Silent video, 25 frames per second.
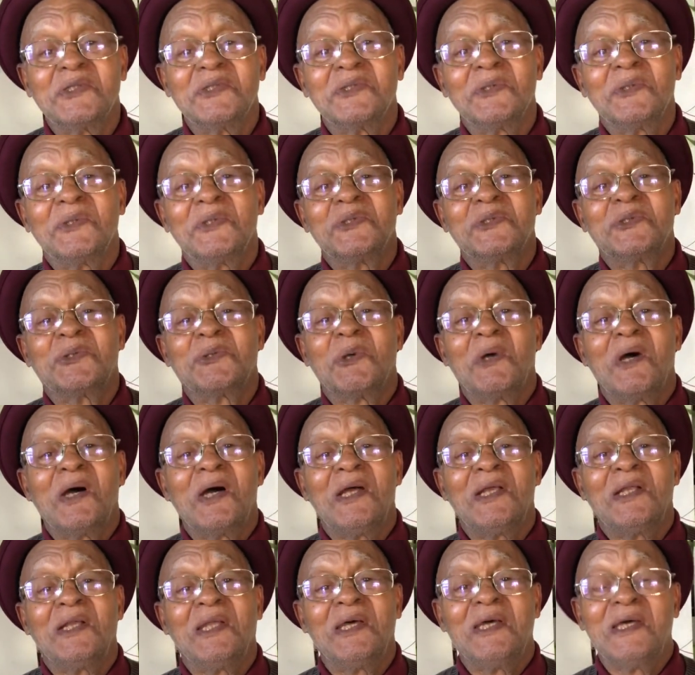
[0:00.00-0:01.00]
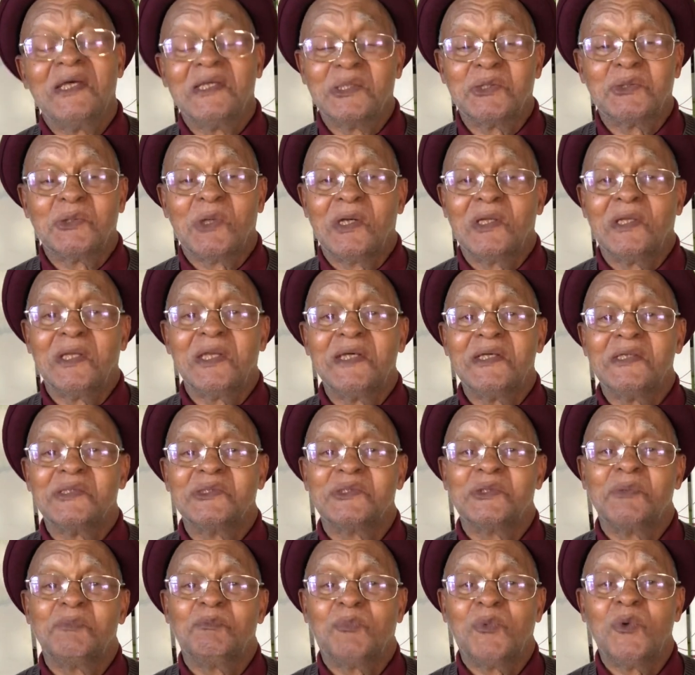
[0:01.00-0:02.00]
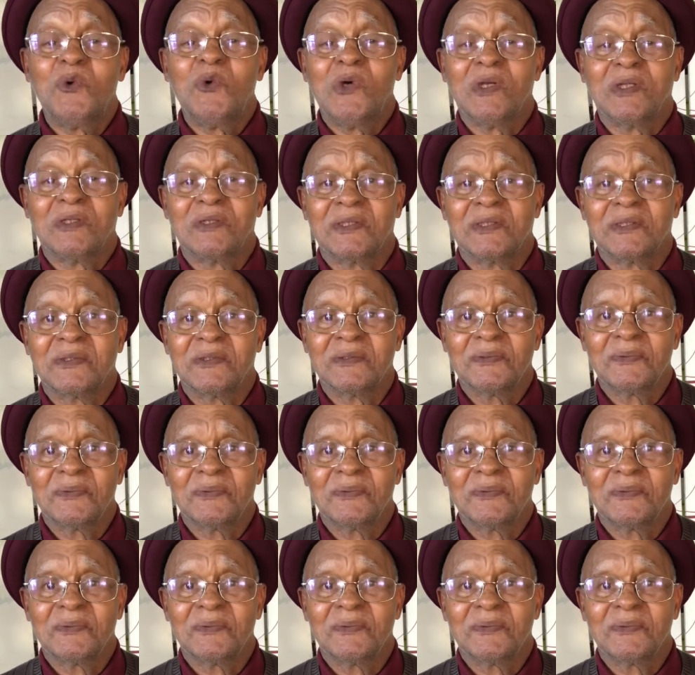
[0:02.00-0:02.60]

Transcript: It's on dry land. Dry land is important.